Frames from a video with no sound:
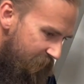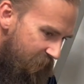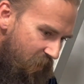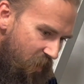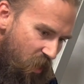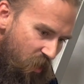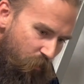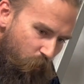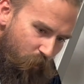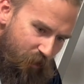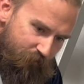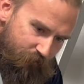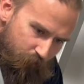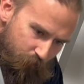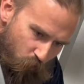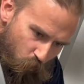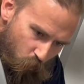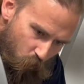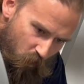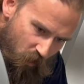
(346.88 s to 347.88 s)
all the way
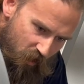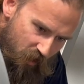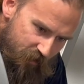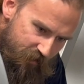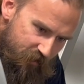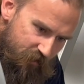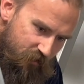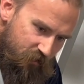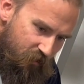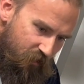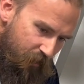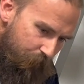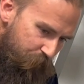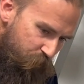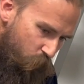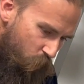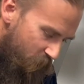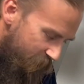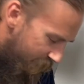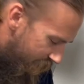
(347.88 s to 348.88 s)
from 1 up
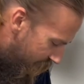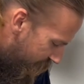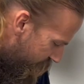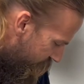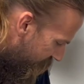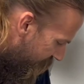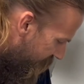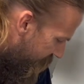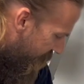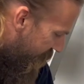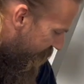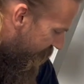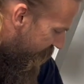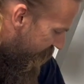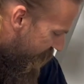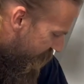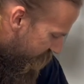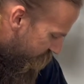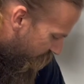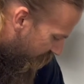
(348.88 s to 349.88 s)
to 100.
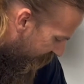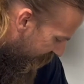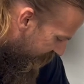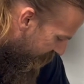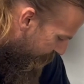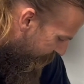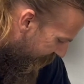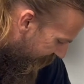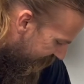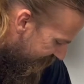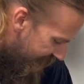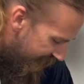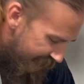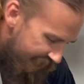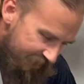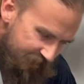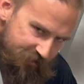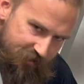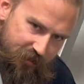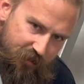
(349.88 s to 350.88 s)
So we got the big
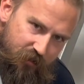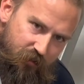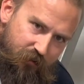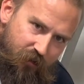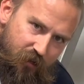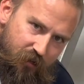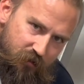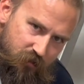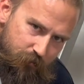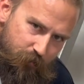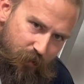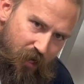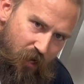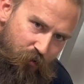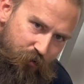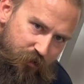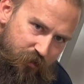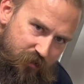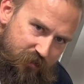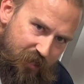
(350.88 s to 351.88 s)
daddies here, the 100
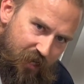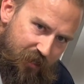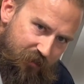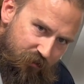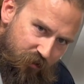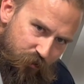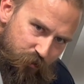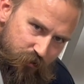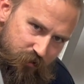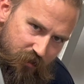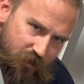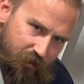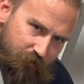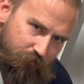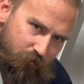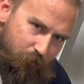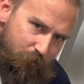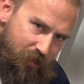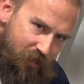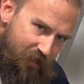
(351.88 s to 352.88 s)
pounders, got those uh,
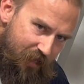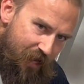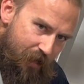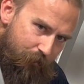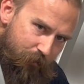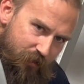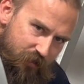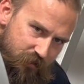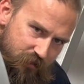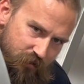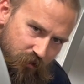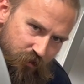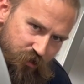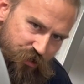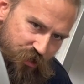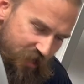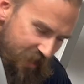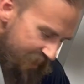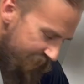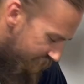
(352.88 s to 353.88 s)
from Minneapolis.
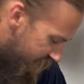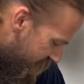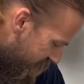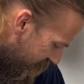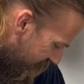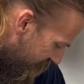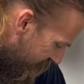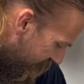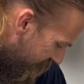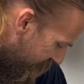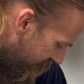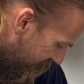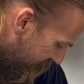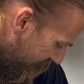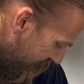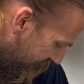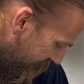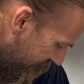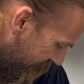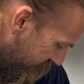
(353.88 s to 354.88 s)
Sergeant Anderson
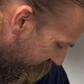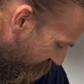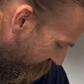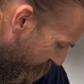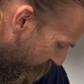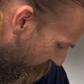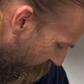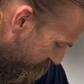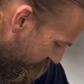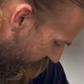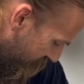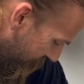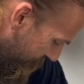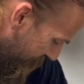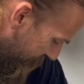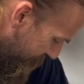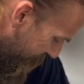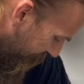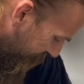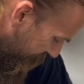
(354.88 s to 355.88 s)
took a road trip
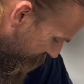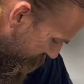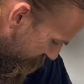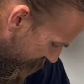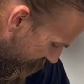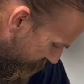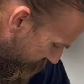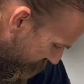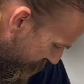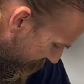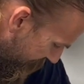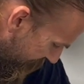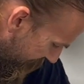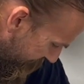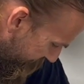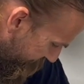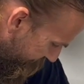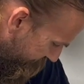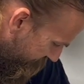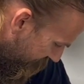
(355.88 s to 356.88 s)
and picked those up for me.
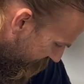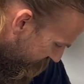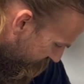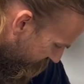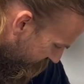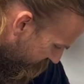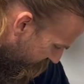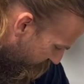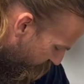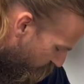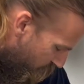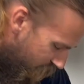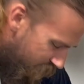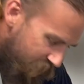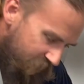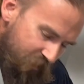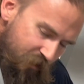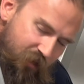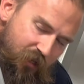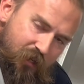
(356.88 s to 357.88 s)
So it's
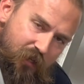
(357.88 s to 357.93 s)
cool.